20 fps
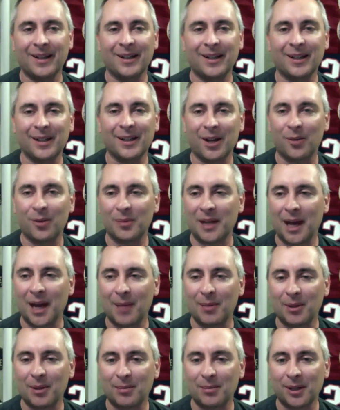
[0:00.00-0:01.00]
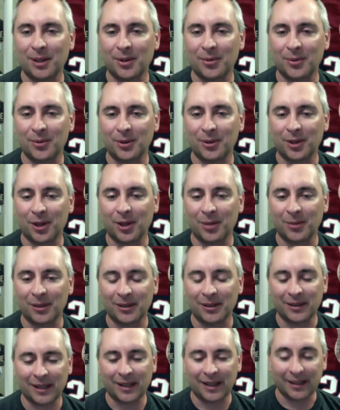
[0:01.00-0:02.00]
I'll be happy to play through a
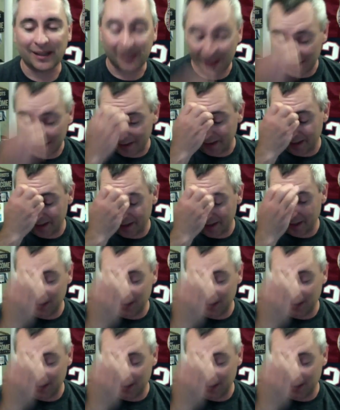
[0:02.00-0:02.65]
tournament, and then